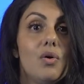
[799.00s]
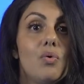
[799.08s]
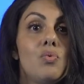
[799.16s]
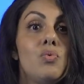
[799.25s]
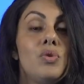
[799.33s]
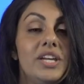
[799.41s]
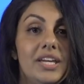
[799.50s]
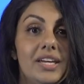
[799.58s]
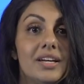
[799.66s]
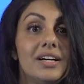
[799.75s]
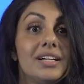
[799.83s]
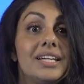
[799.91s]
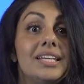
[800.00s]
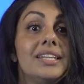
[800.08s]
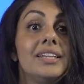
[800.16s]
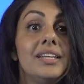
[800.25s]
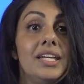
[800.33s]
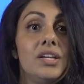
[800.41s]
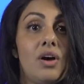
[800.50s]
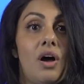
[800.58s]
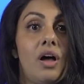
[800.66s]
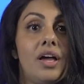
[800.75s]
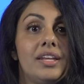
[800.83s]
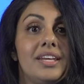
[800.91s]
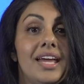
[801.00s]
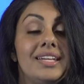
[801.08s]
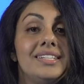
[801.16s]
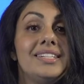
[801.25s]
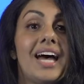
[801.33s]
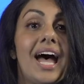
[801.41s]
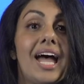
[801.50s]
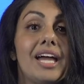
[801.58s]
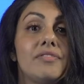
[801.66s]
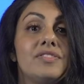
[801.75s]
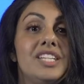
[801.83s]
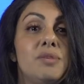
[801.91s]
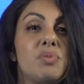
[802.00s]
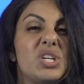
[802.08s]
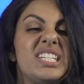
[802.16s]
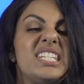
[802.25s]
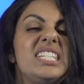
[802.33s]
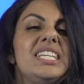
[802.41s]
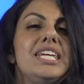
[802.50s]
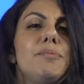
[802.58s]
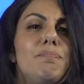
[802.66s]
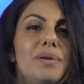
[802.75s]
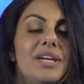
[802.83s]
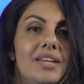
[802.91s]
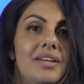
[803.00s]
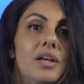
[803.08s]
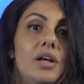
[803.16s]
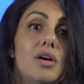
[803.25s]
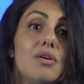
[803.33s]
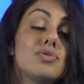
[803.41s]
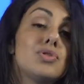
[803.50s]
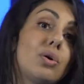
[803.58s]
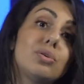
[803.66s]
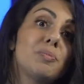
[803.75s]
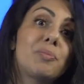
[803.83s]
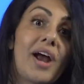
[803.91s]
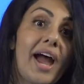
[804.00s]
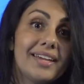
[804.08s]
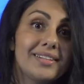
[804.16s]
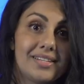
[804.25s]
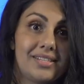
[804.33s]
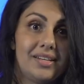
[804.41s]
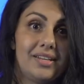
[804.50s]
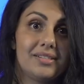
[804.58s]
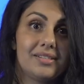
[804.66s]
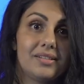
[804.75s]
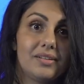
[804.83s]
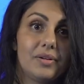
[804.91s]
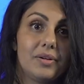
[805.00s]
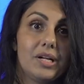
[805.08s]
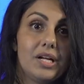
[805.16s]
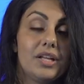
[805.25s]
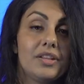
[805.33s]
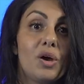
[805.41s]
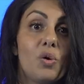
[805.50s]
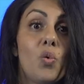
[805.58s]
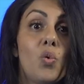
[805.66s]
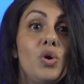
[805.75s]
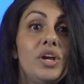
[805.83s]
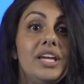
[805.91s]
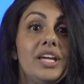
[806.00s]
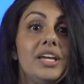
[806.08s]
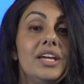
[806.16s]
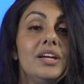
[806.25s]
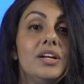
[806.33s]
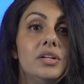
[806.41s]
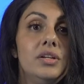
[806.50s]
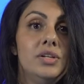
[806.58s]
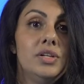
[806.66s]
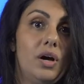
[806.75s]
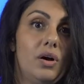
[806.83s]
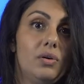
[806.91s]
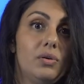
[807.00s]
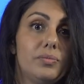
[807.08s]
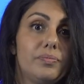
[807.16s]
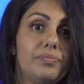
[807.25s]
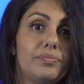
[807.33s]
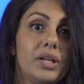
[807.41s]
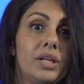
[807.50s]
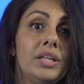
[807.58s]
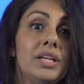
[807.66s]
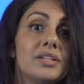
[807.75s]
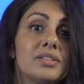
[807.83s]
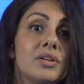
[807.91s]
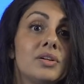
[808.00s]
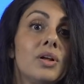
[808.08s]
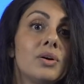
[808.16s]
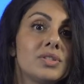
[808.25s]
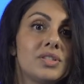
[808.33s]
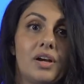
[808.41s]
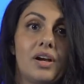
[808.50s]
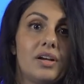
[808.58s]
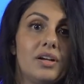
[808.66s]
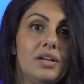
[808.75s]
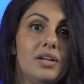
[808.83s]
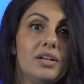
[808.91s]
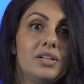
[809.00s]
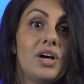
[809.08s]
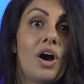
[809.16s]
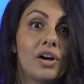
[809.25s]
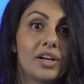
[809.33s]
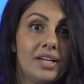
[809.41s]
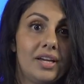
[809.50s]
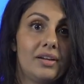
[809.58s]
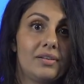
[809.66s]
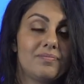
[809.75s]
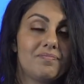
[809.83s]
we can lean on and dive deeper, deepen those practices that we know lead us closer to our King,